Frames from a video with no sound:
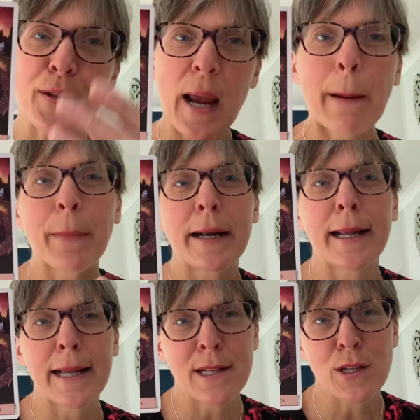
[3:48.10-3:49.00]
tapping
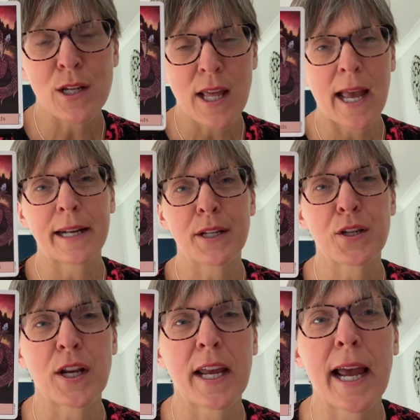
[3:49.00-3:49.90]
into that
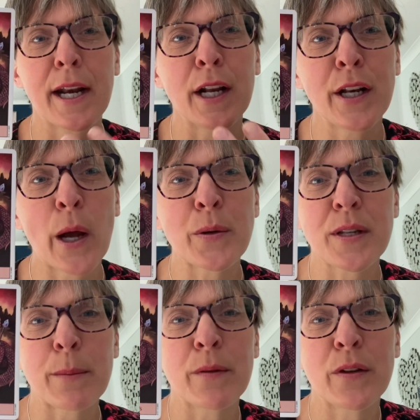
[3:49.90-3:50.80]
energy. And I know
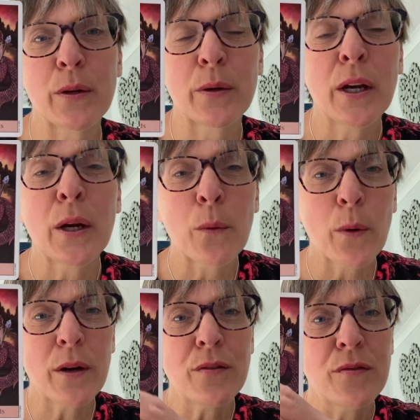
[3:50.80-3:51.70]
some of you
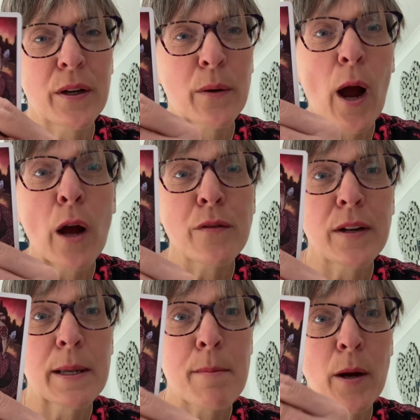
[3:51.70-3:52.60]
will feel
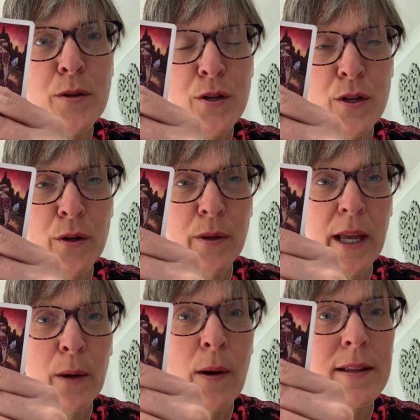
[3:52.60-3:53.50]
overly emotional,
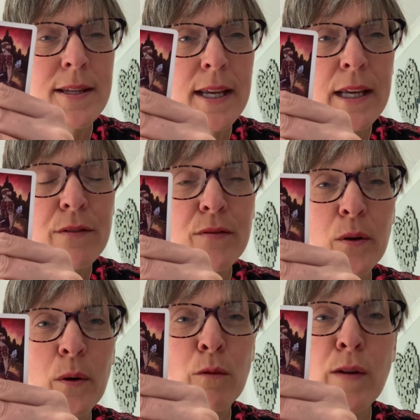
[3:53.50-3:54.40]
get quite tearful
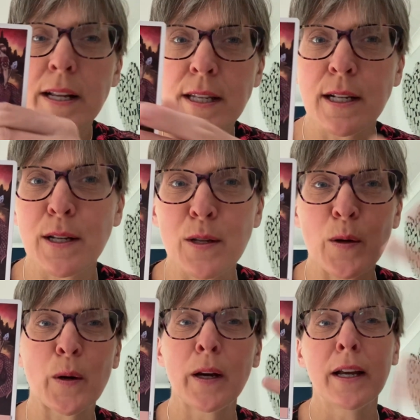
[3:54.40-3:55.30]
or restless
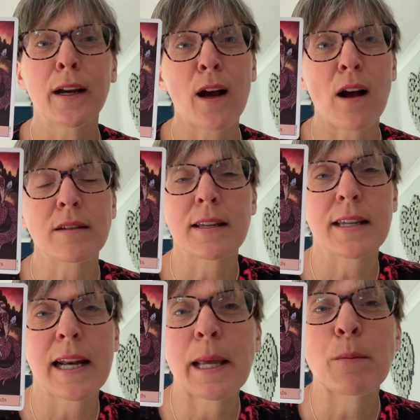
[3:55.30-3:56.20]
or can't
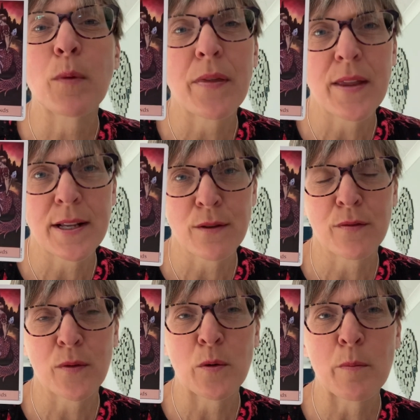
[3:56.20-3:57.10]
sleep when there's a
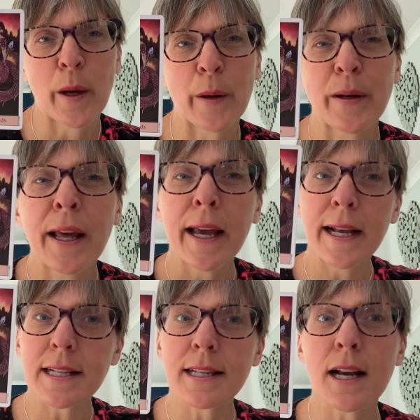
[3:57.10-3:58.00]
full moon.
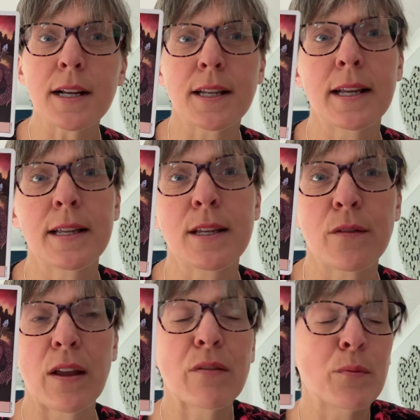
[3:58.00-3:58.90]
It does, into,
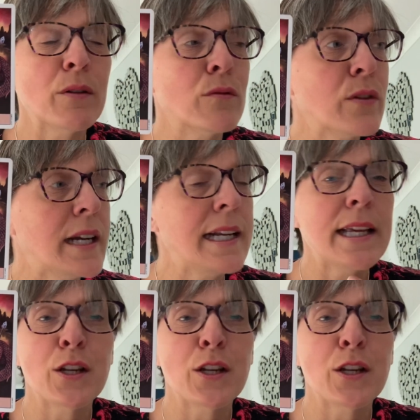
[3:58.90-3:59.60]
if we're really